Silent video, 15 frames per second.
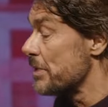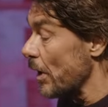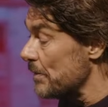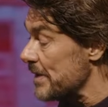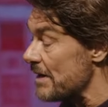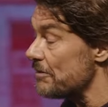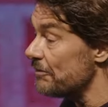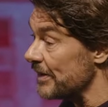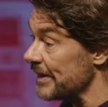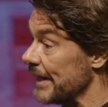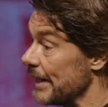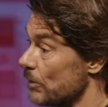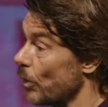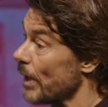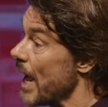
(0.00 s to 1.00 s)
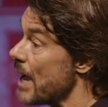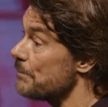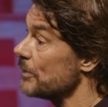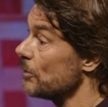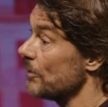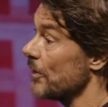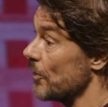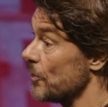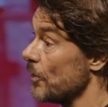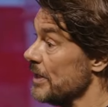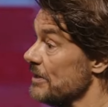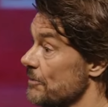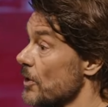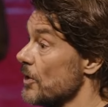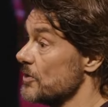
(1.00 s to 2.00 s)
But I'll never forget what happened on the
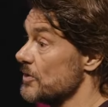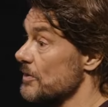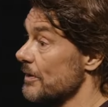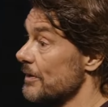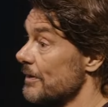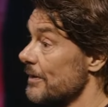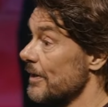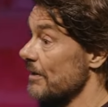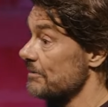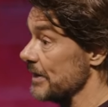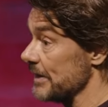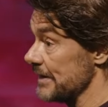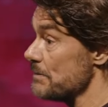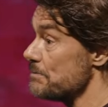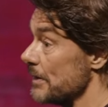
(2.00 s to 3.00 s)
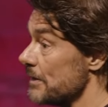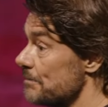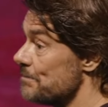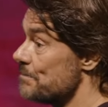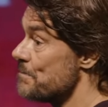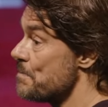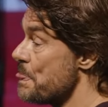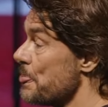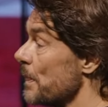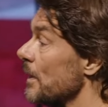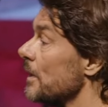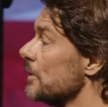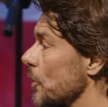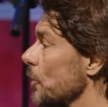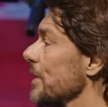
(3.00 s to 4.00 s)
thirty-first of December,
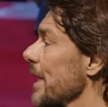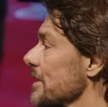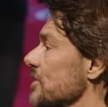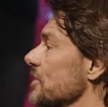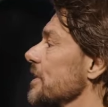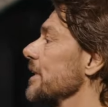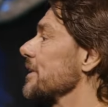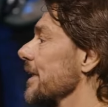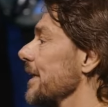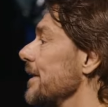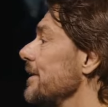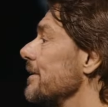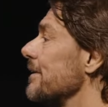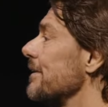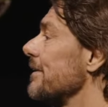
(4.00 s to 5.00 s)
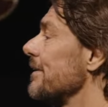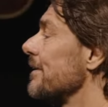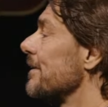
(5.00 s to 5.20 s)
two thousand sixteen,